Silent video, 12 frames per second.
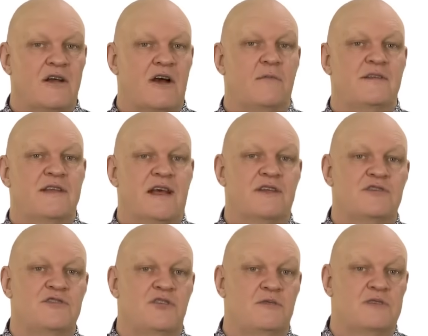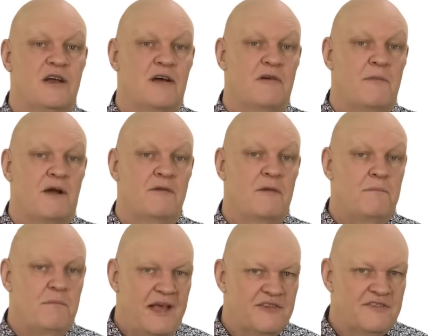carbon nanotubes are among the
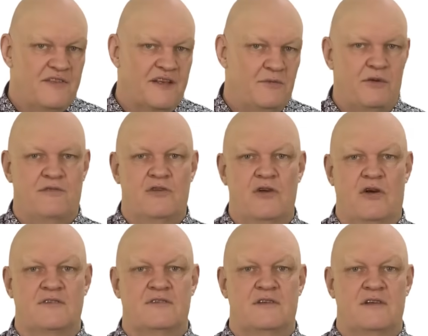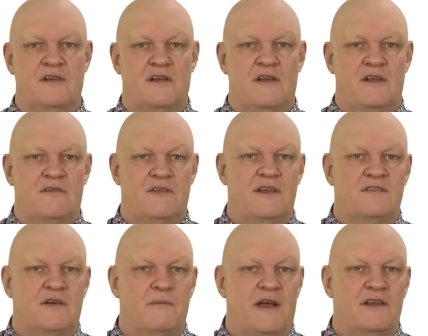best thing we've got.
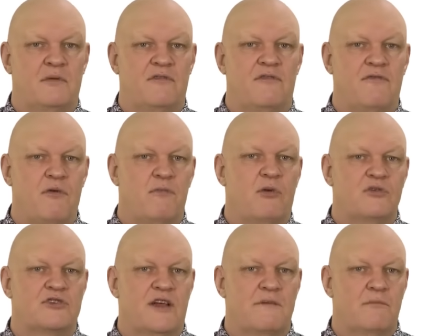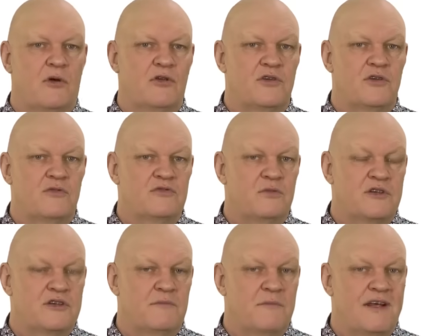These are made up of football shaped molecules,
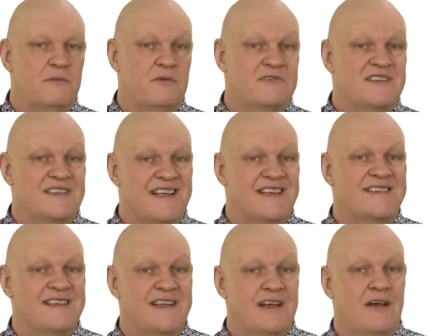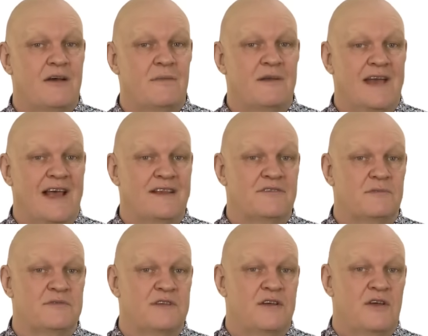which are made up of 60 carbon
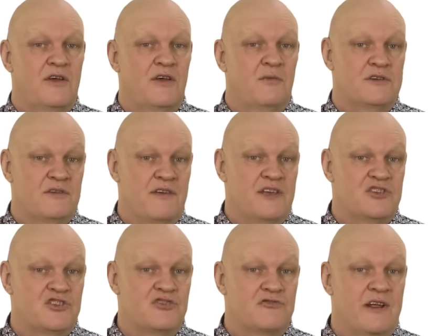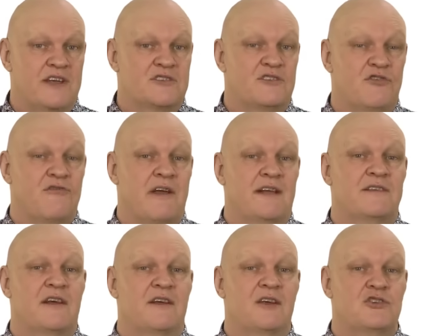atoms, which are then stretched to
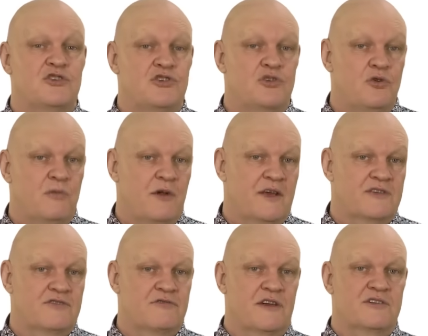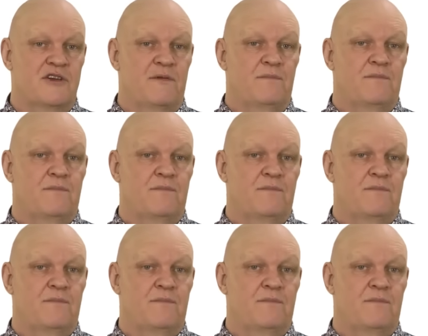create a tube like structure.